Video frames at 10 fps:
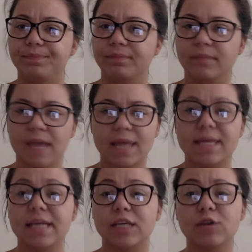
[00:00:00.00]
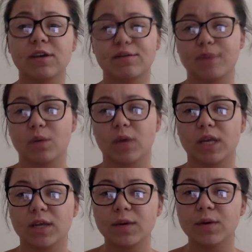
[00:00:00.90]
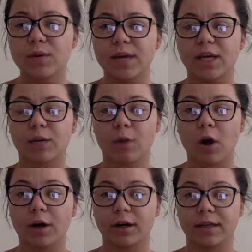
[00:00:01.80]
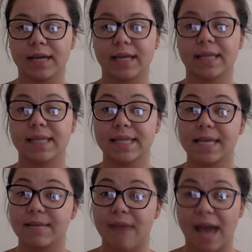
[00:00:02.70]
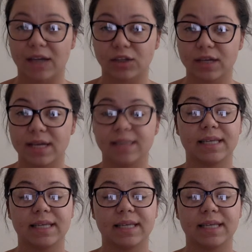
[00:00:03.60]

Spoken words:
then you give me what you and your partner think theme actually is,